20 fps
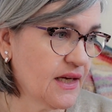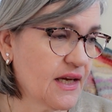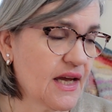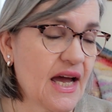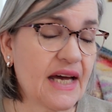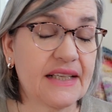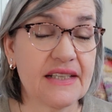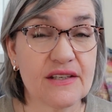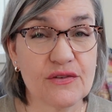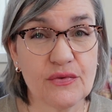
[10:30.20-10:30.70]

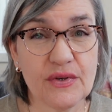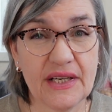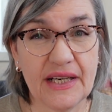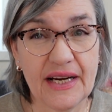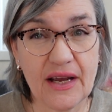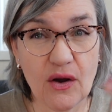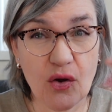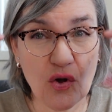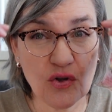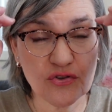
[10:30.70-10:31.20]
and it's really
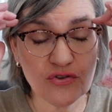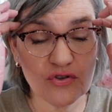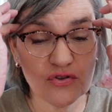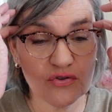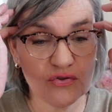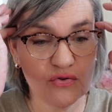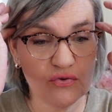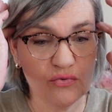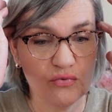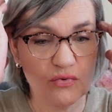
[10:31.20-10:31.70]
hot
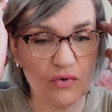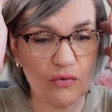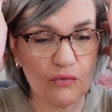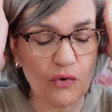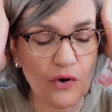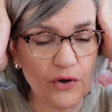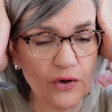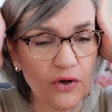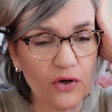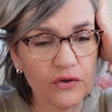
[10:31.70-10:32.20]
to
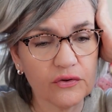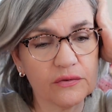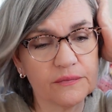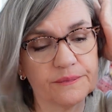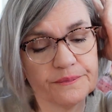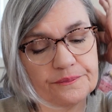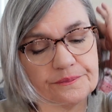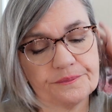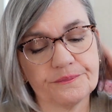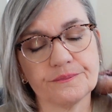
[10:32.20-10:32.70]
work on
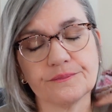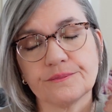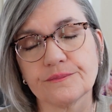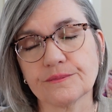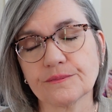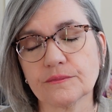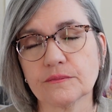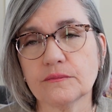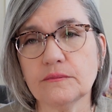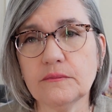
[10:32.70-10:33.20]

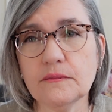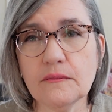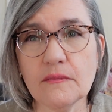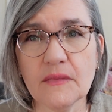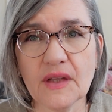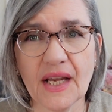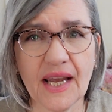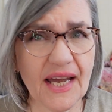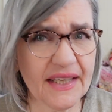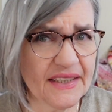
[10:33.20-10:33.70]

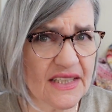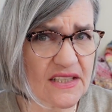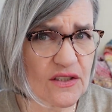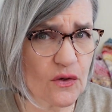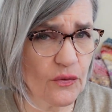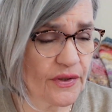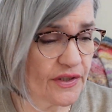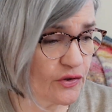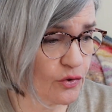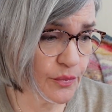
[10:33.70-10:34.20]
and it's
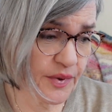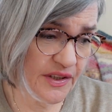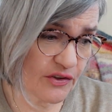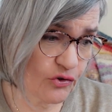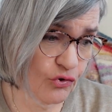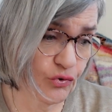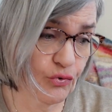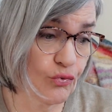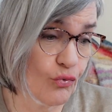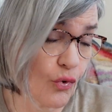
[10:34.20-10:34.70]
going to be
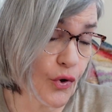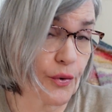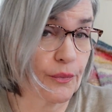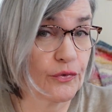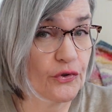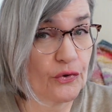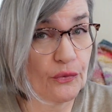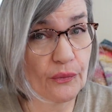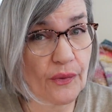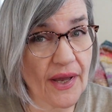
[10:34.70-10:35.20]
too warm
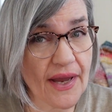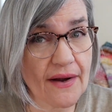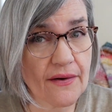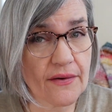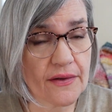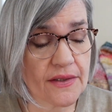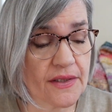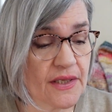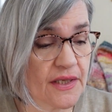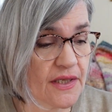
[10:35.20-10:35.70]
to wear.
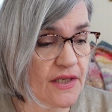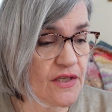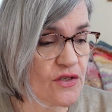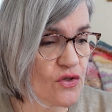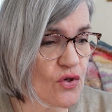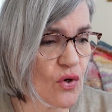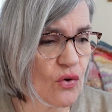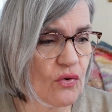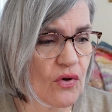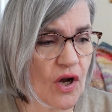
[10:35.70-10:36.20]

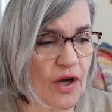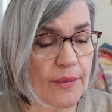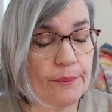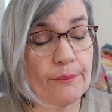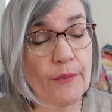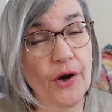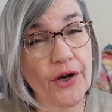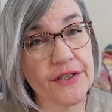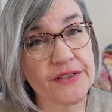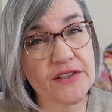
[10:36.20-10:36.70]
So I
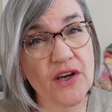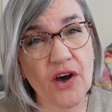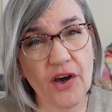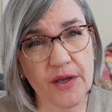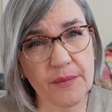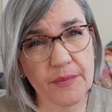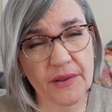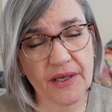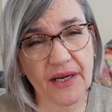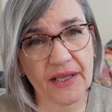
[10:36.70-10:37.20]
might
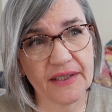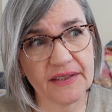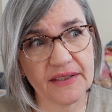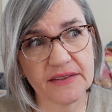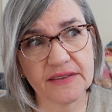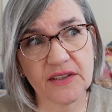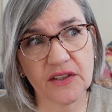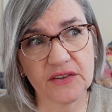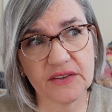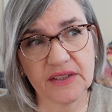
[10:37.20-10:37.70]
hibernate it
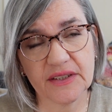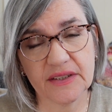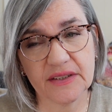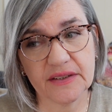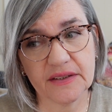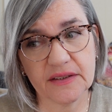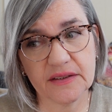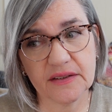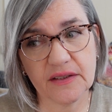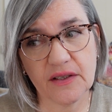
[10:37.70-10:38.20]
until
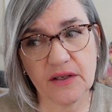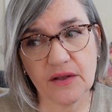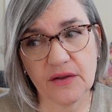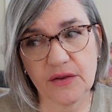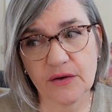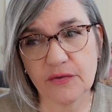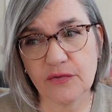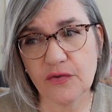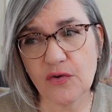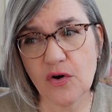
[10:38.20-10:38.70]

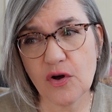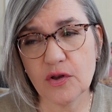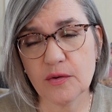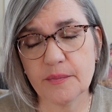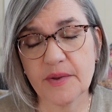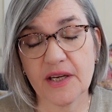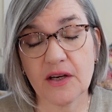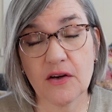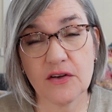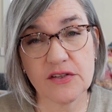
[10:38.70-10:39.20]
the fall
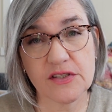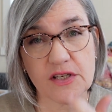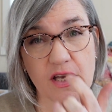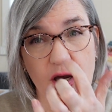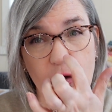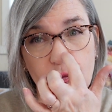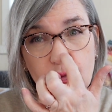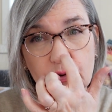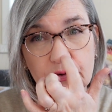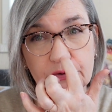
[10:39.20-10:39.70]
because I
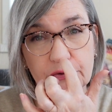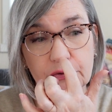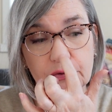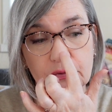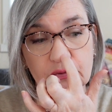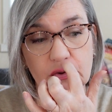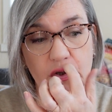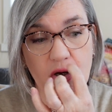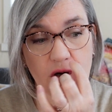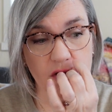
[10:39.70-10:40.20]
want
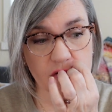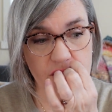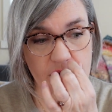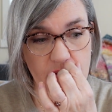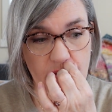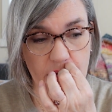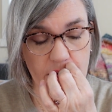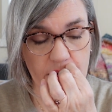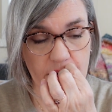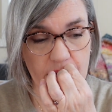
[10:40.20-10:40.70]
to cast
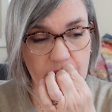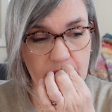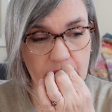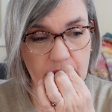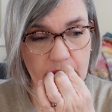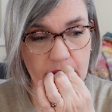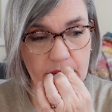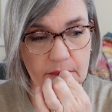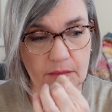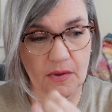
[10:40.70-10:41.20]
on
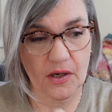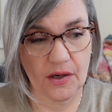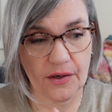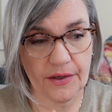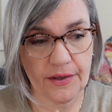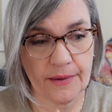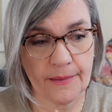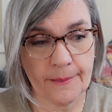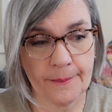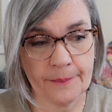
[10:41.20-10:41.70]
my